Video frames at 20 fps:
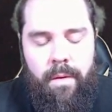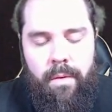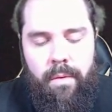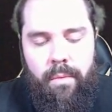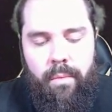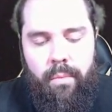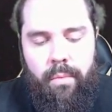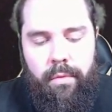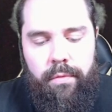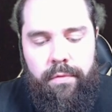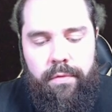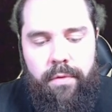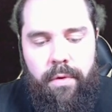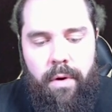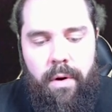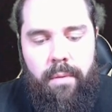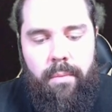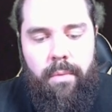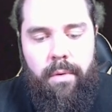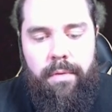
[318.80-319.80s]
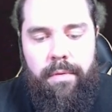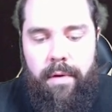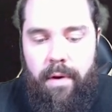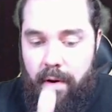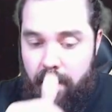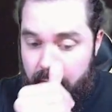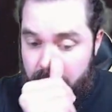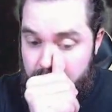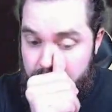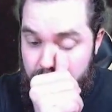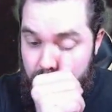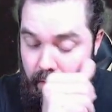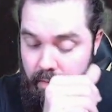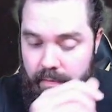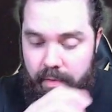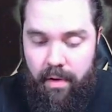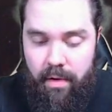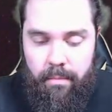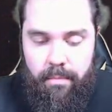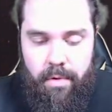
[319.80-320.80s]
We'll start with our
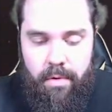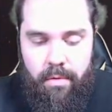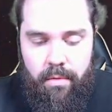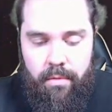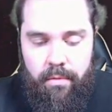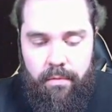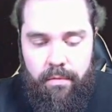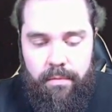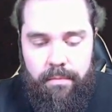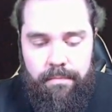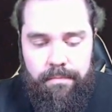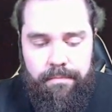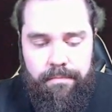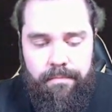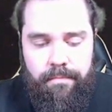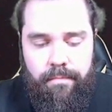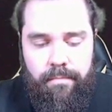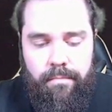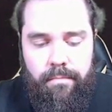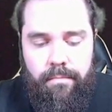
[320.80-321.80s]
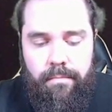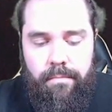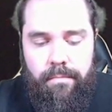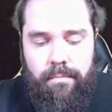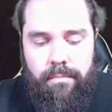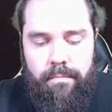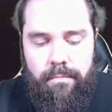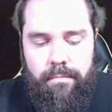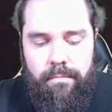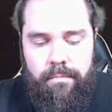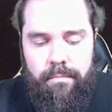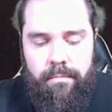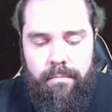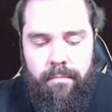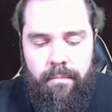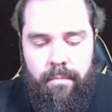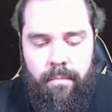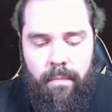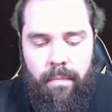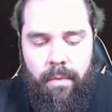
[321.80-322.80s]
Fernvale Muse.
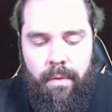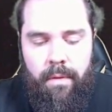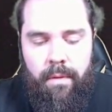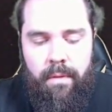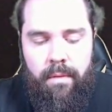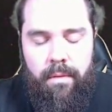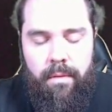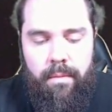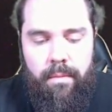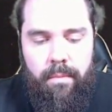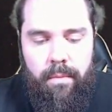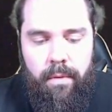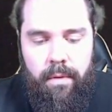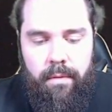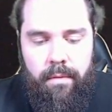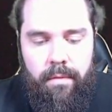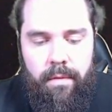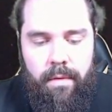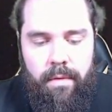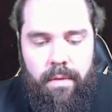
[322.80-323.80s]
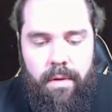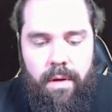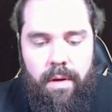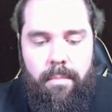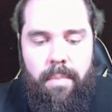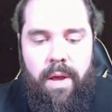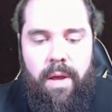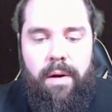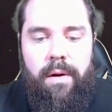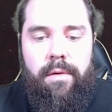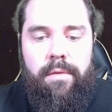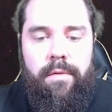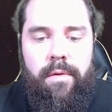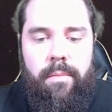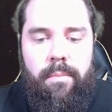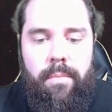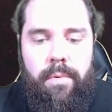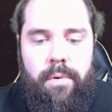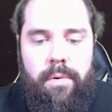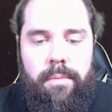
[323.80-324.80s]
You can see the beta
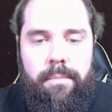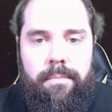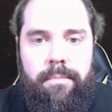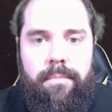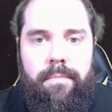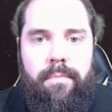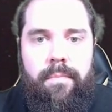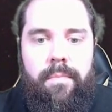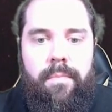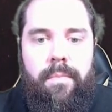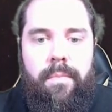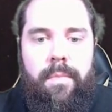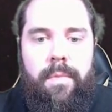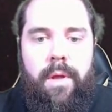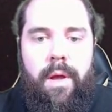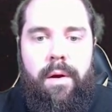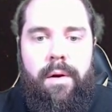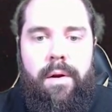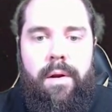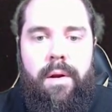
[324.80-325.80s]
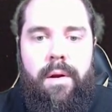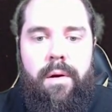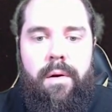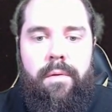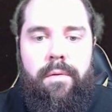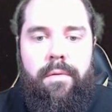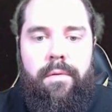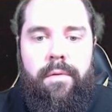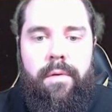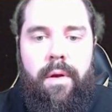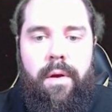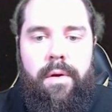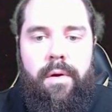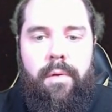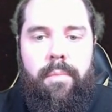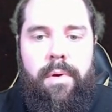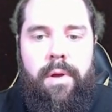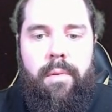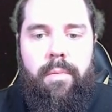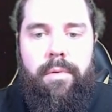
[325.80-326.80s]
symbol down here. This is how
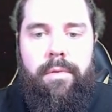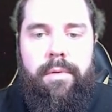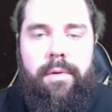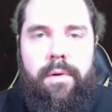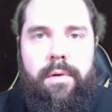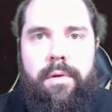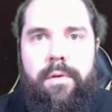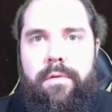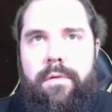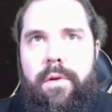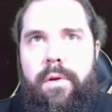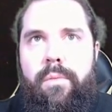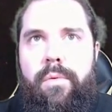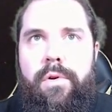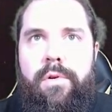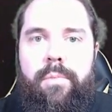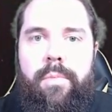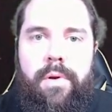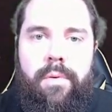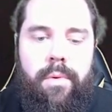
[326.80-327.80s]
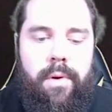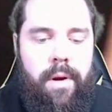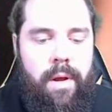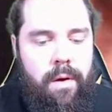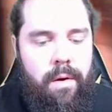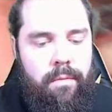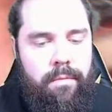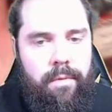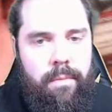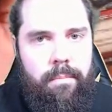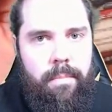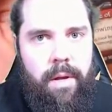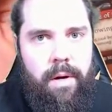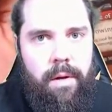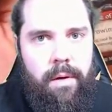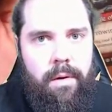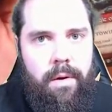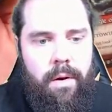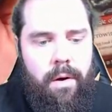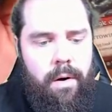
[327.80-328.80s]
you'll be able to distinguish between alpha and
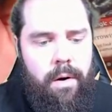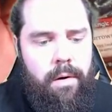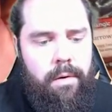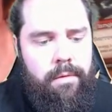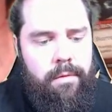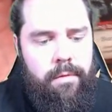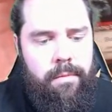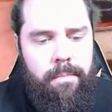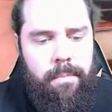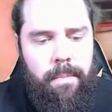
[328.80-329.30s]
beta cards.